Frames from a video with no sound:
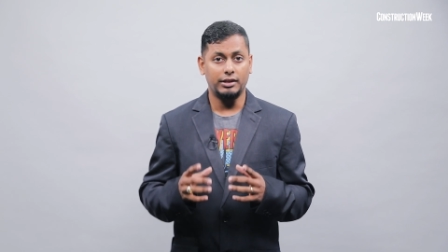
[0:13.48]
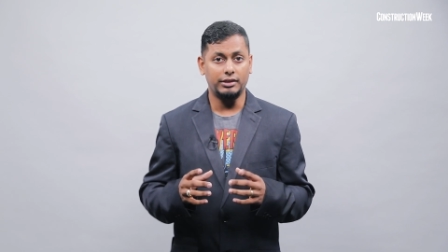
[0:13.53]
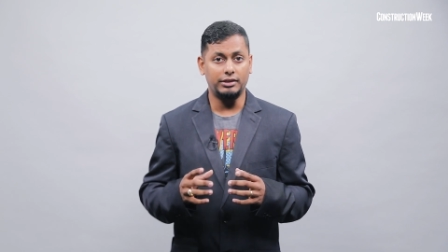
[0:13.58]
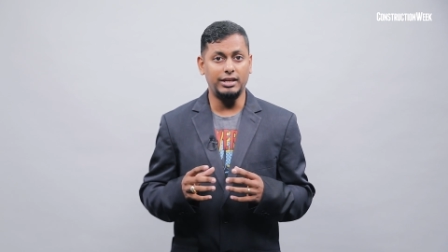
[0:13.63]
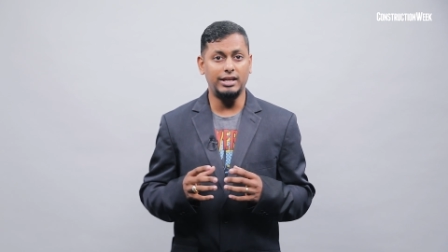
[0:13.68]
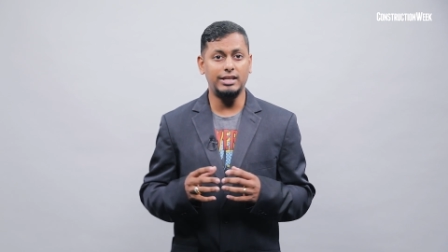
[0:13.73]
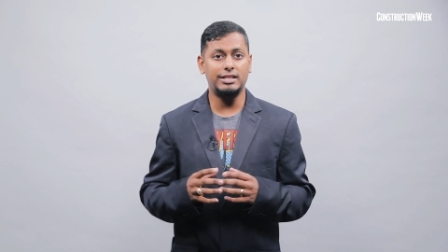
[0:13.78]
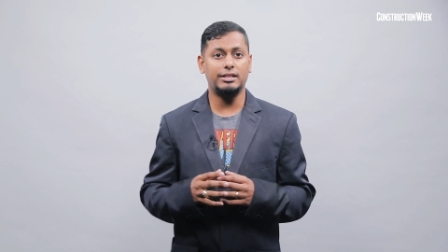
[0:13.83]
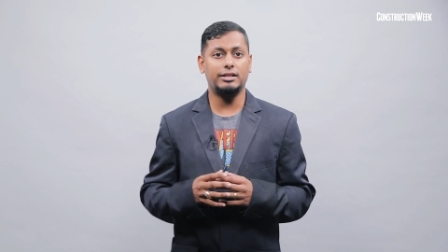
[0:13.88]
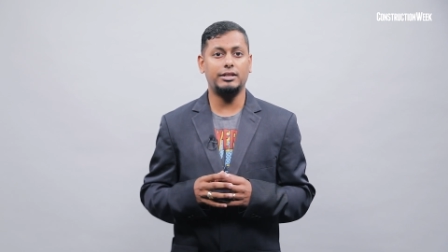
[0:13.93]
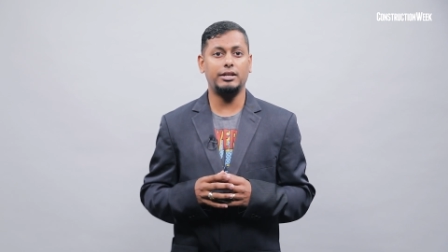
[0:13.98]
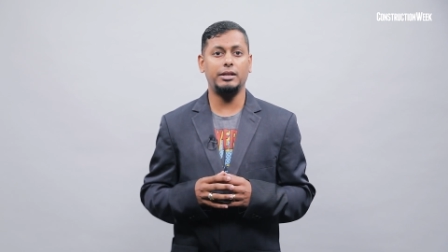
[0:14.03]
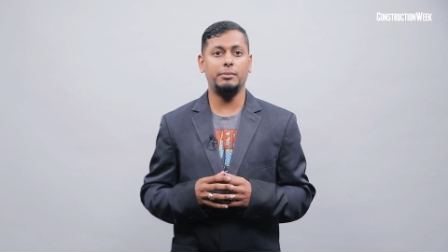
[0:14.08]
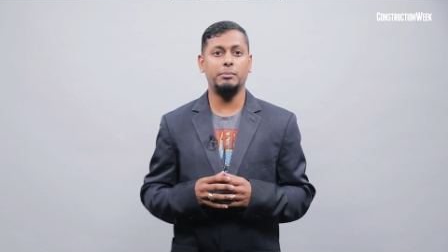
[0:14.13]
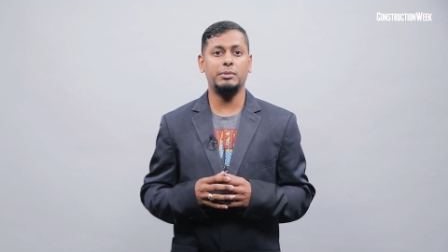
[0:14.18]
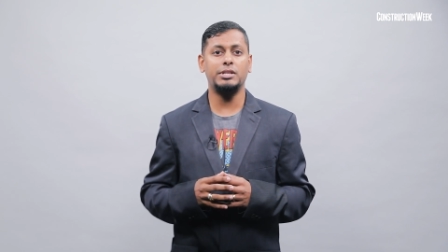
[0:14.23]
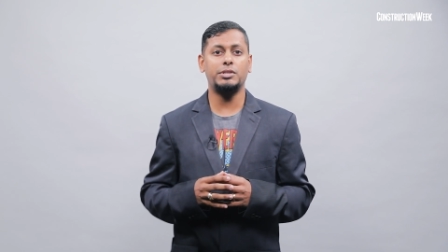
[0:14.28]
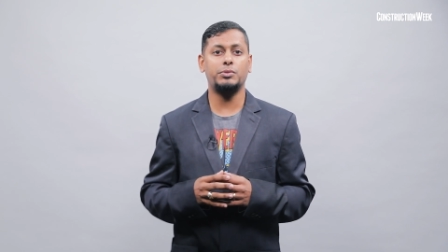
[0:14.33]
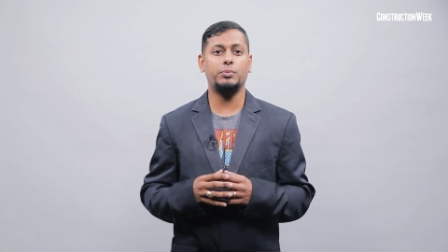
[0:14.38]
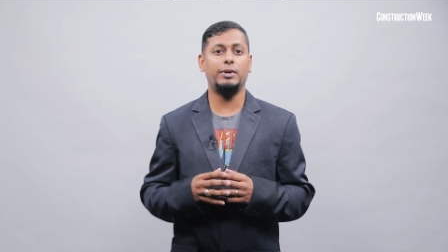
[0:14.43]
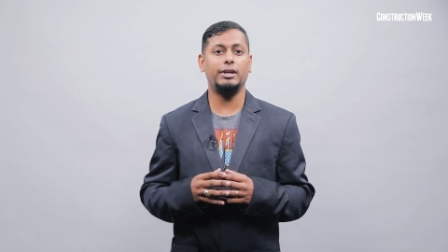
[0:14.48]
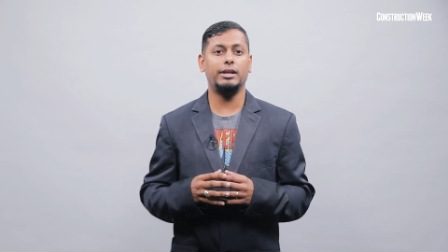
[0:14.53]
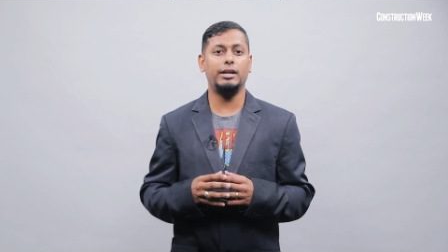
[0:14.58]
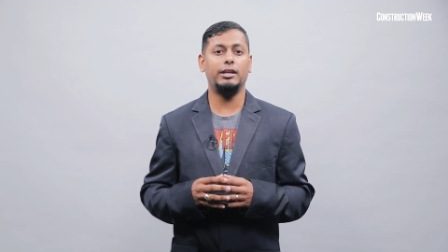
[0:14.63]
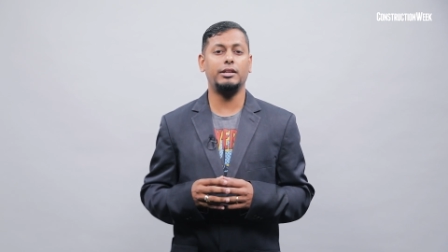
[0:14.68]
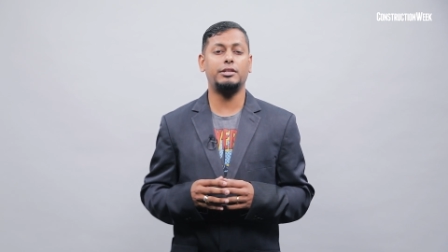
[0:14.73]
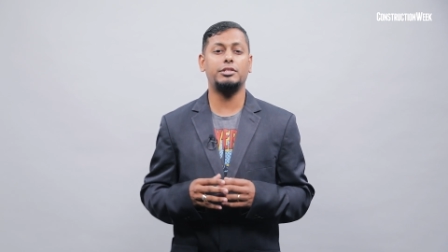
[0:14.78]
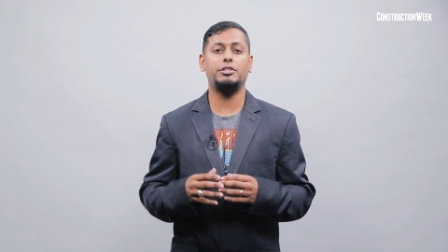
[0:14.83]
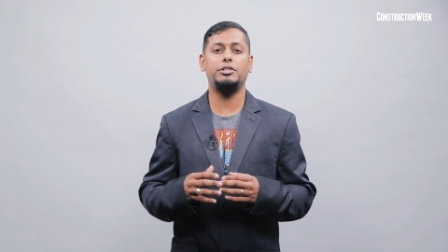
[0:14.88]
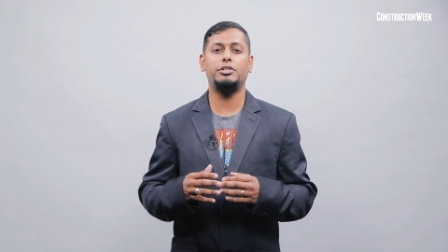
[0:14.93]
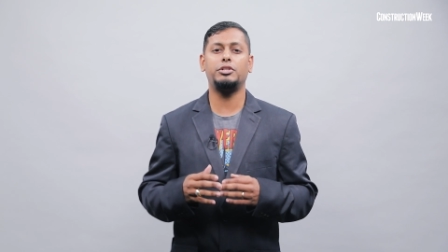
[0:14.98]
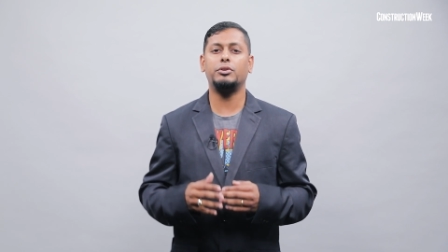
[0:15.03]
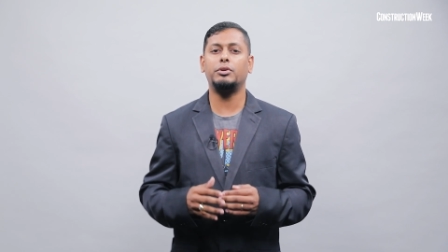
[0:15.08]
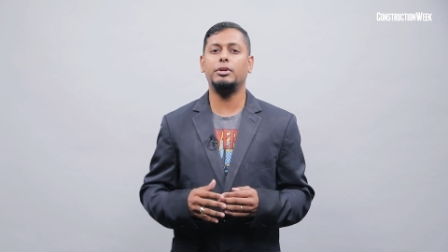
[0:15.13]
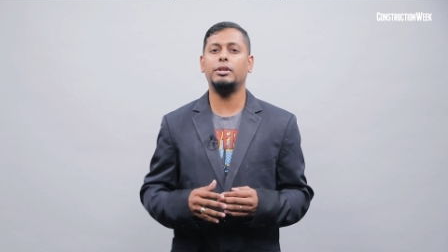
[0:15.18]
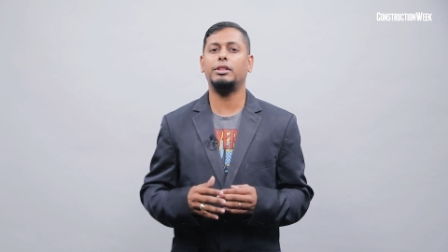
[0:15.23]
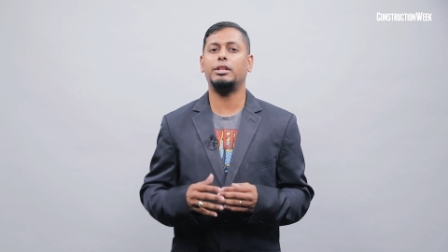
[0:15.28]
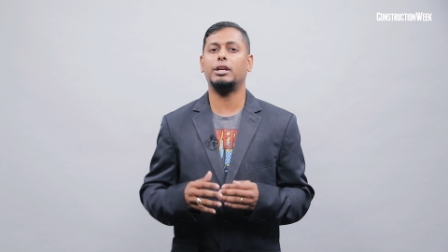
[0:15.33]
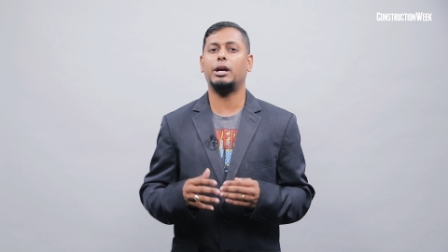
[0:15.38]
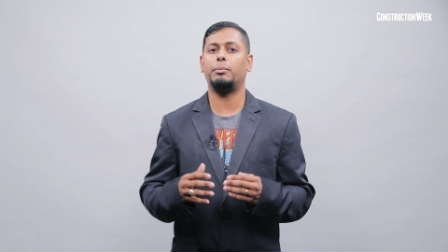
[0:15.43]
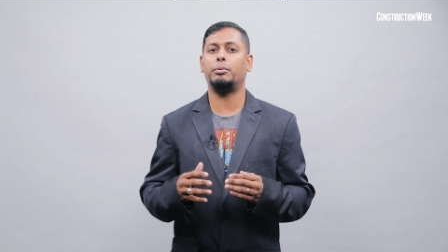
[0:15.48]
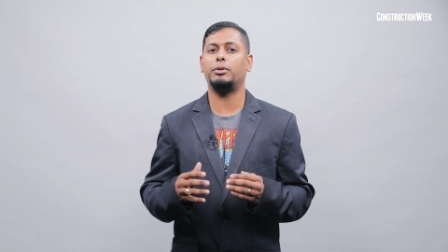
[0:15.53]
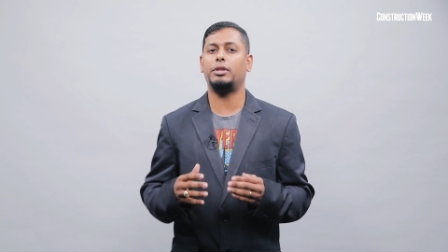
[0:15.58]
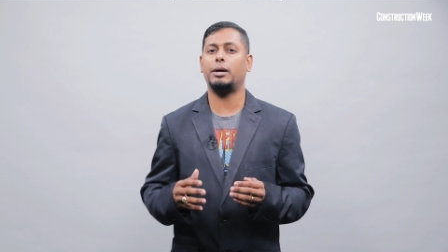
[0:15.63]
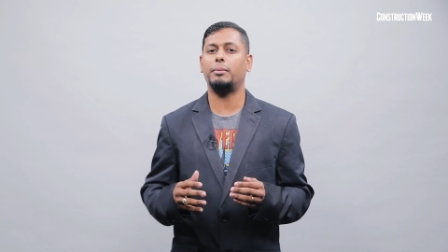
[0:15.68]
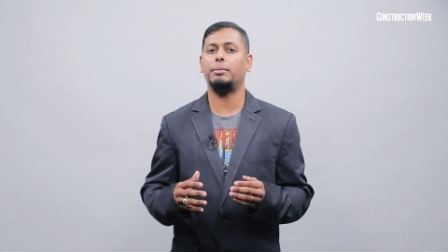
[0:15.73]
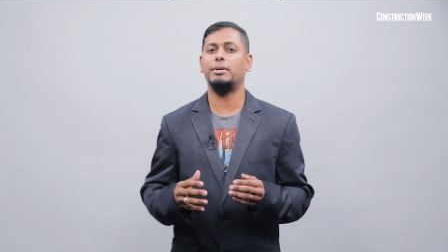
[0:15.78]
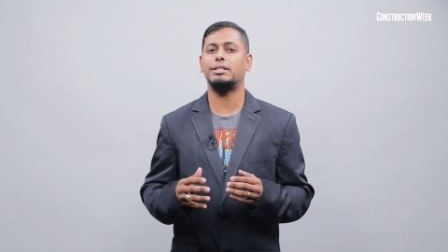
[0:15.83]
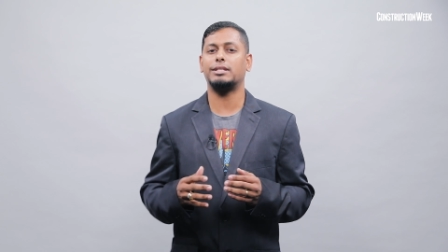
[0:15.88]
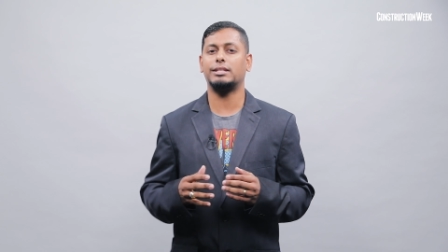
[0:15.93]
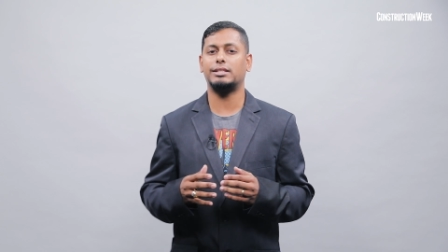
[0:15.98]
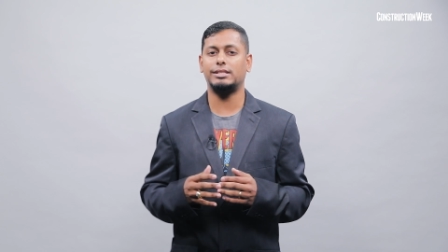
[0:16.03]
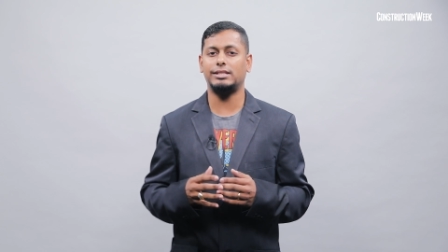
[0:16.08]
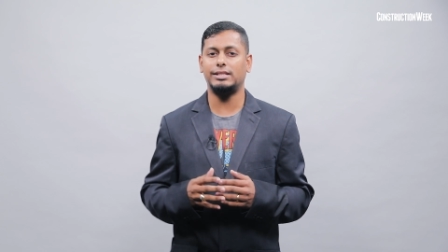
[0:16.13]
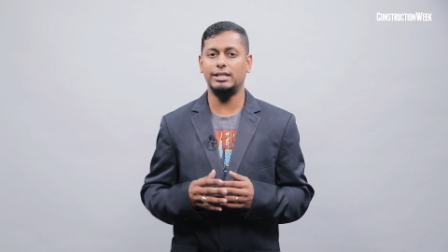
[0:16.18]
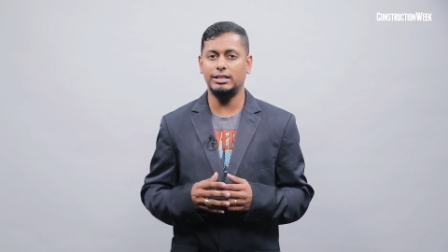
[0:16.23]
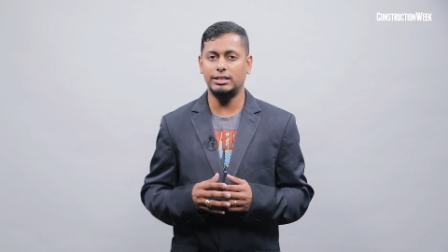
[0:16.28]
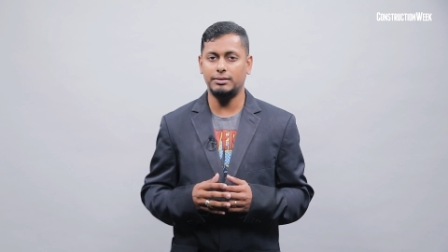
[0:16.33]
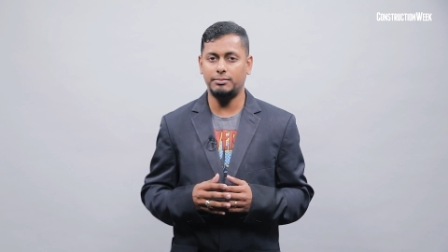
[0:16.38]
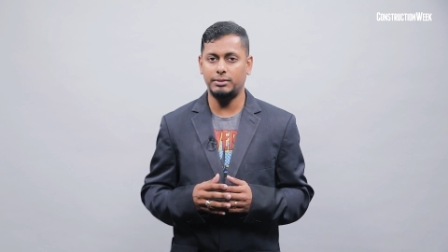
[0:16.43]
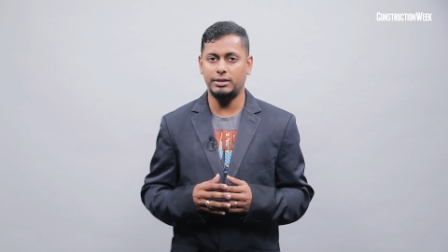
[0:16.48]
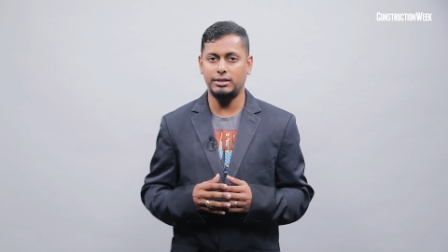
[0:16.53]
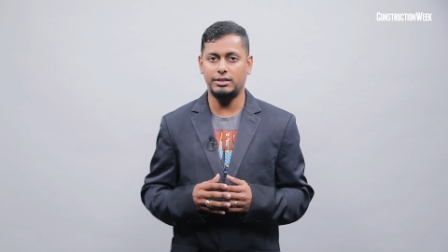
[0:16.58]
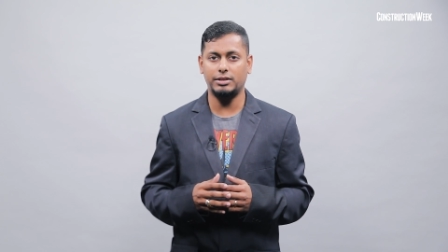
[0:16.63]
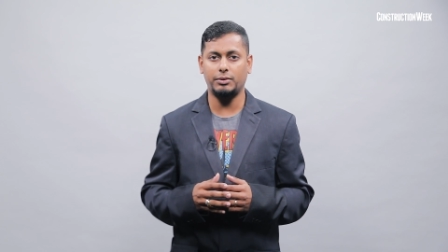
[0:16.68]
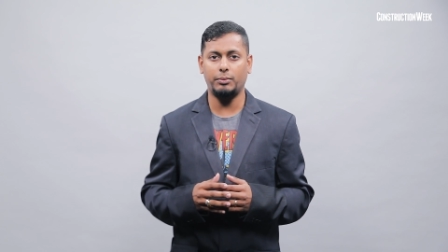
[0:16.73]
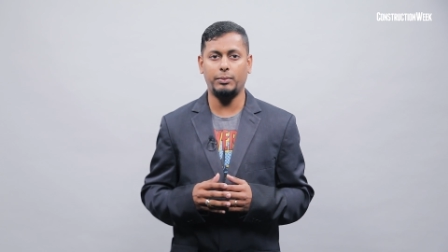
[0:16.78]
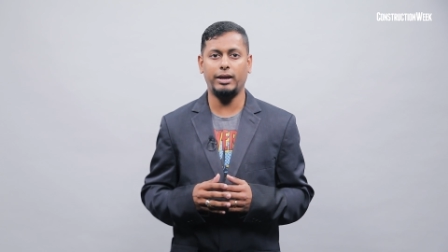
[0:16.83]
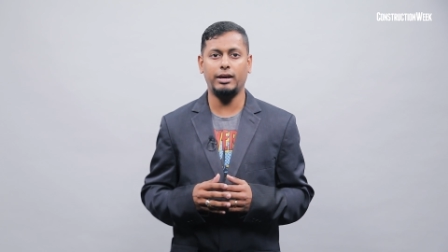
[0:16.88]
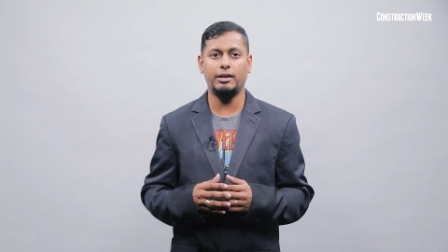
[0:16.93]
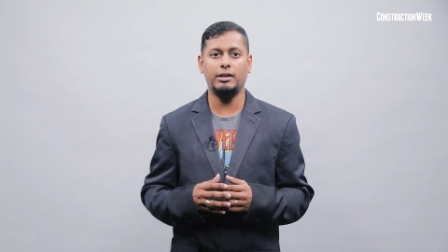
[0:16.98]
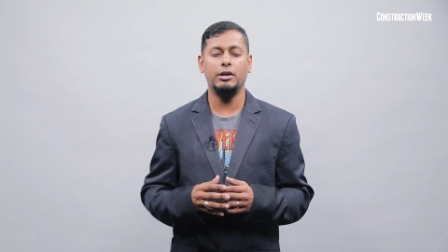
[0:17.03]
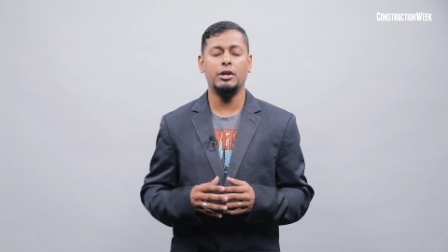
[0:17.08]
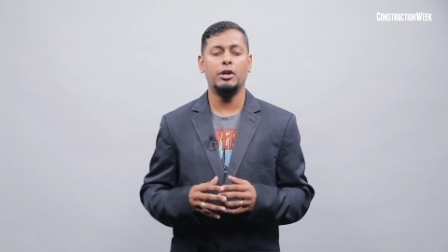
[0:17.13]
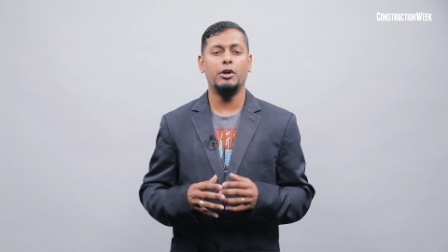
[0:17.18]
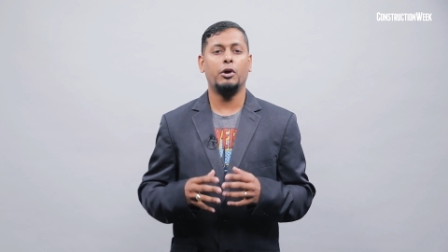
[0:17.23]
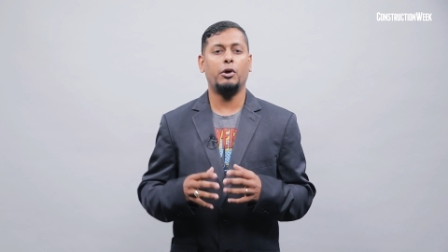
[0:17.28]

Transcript: These agreements were inked during the Abu Dhabi Sustainability Week,